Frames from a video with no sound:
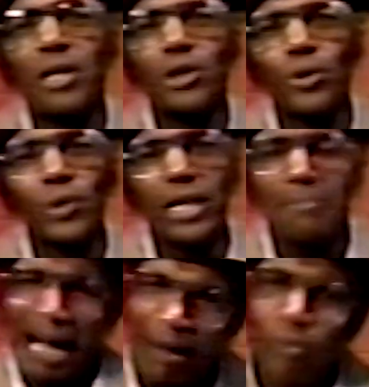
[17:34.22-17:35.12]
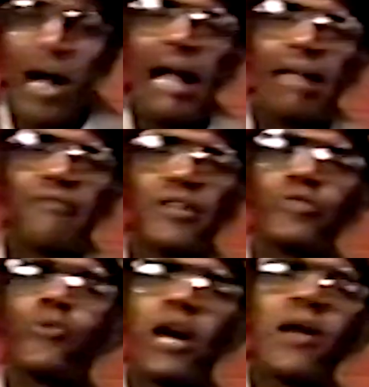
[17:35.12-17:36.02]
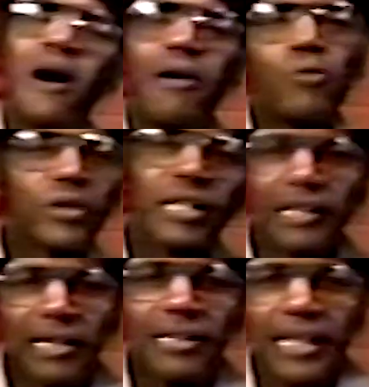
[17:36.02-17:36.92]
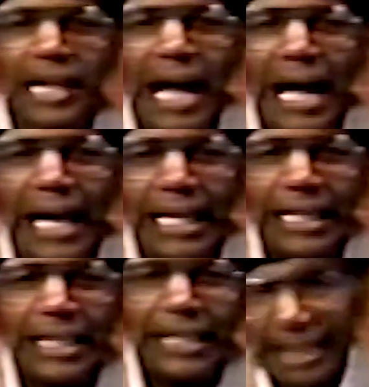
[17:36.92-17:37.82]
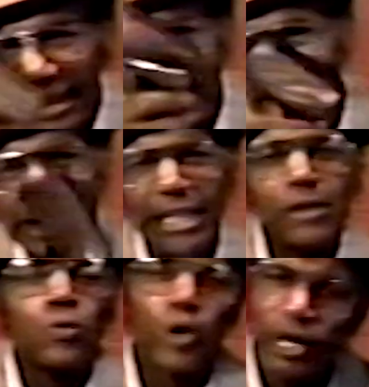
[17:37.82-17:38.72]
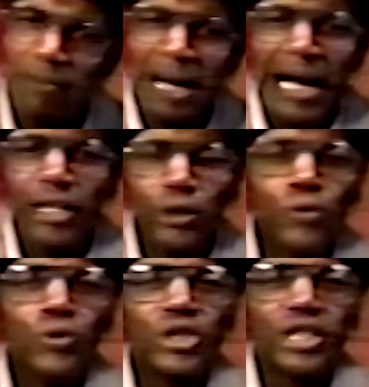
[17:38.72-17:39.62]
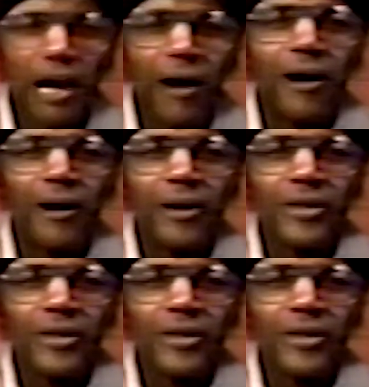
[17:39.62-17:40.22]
McCooley, my wife has run off with another guy in one of my used cars.